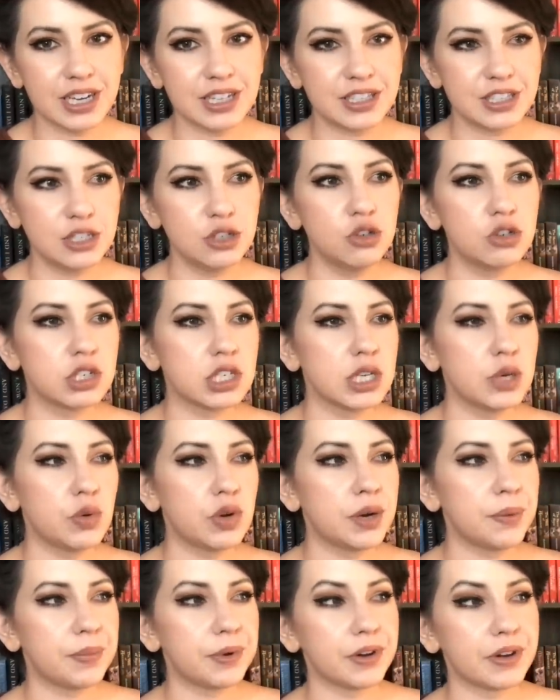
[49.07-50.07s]
It's usually
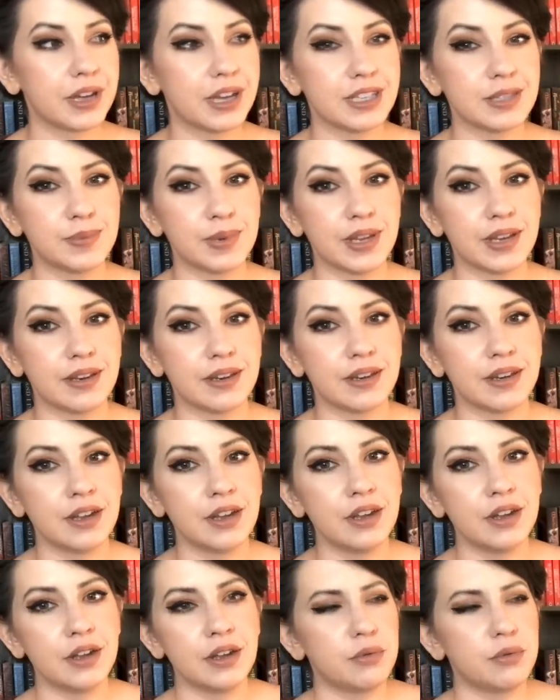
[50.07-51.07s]
when a book has been
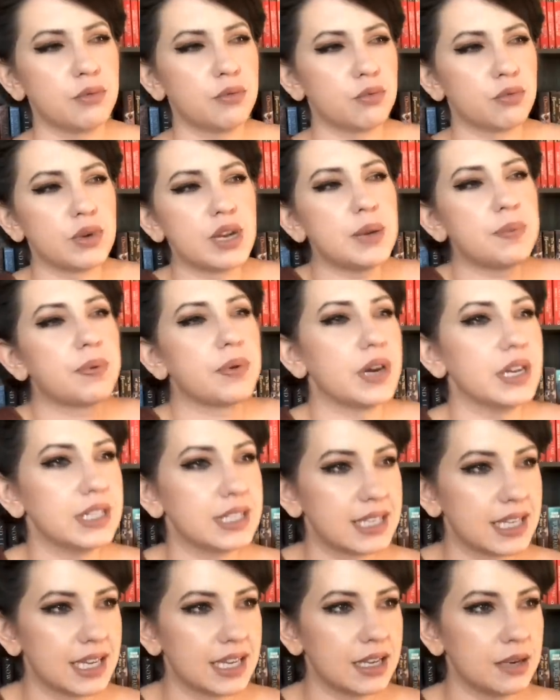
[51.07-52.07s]

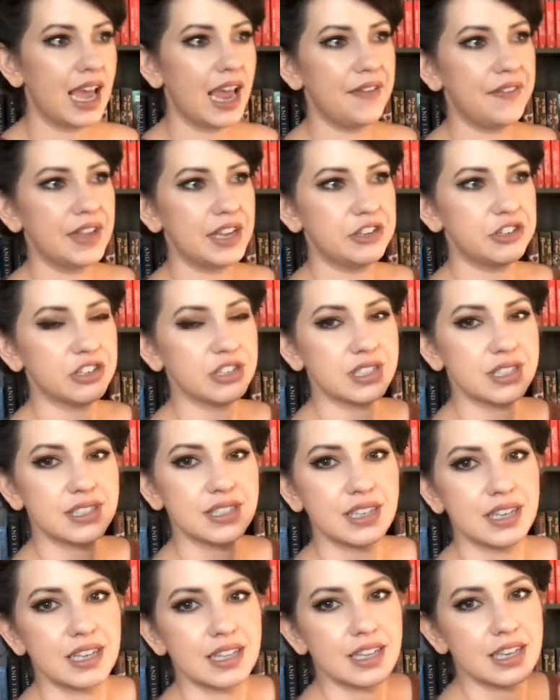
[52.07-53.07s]
reprinted and they
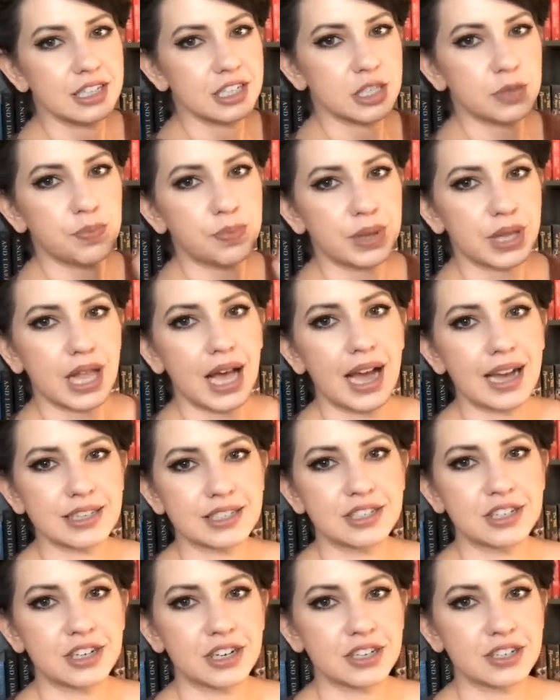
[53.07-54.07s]
just
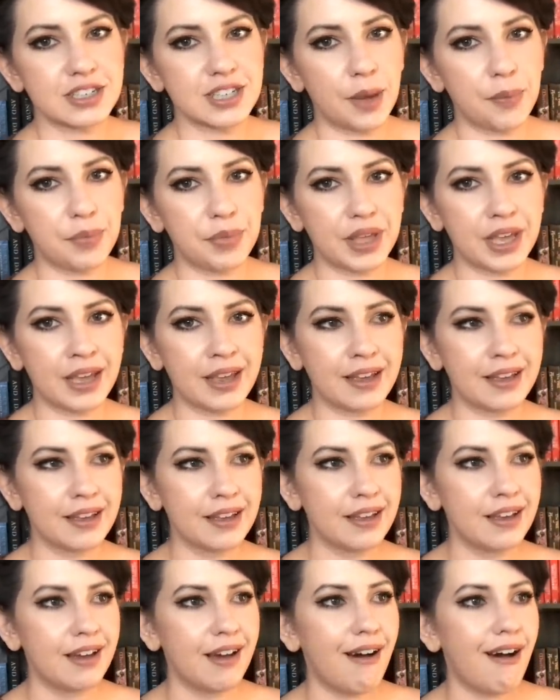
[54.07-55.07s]
plaster something
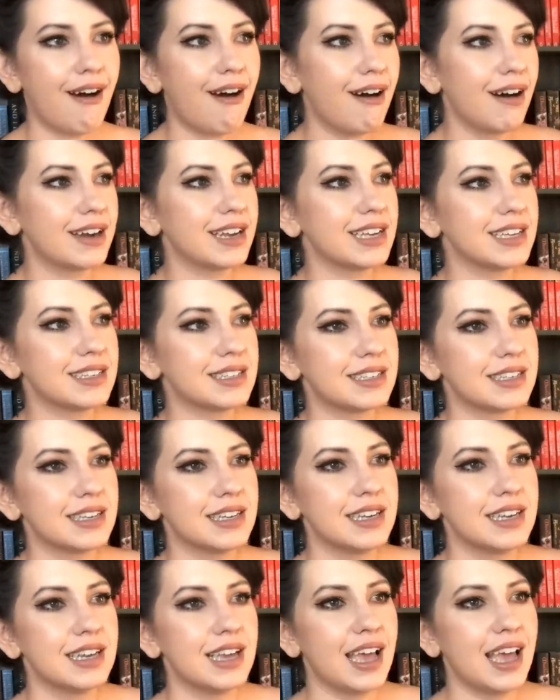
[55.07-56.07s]
on it
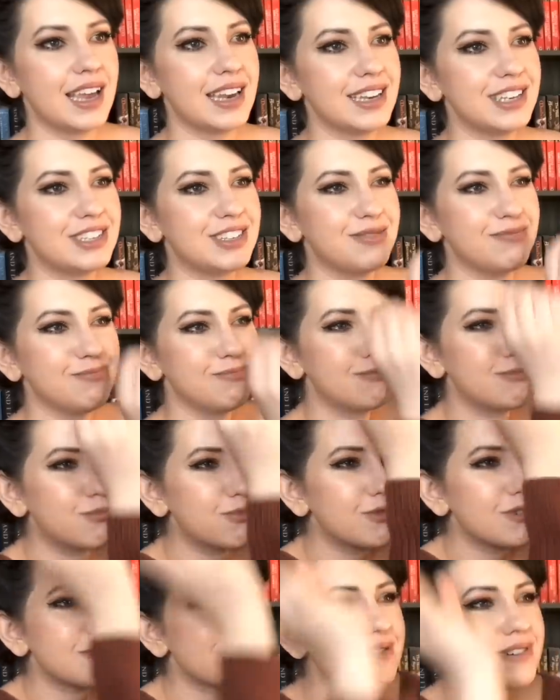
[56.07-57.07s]
and it
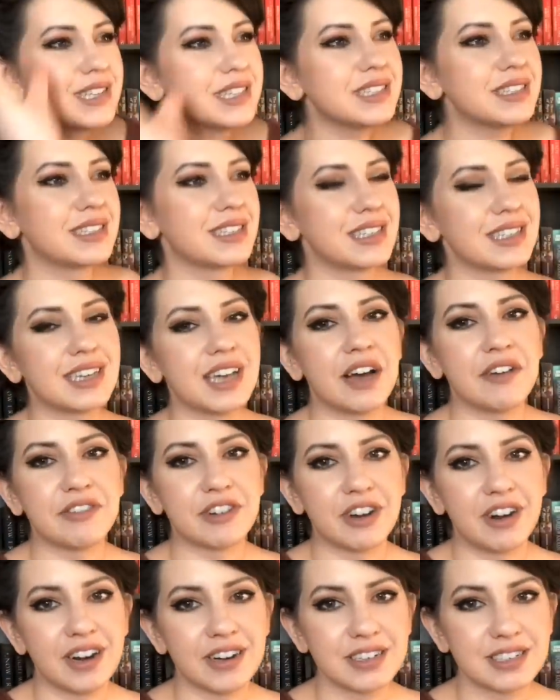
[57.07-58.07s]
ruins the
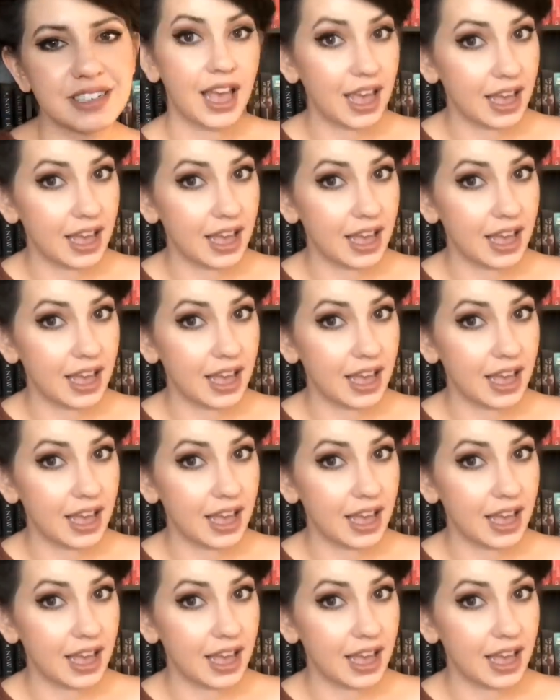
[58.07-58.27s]
cover art.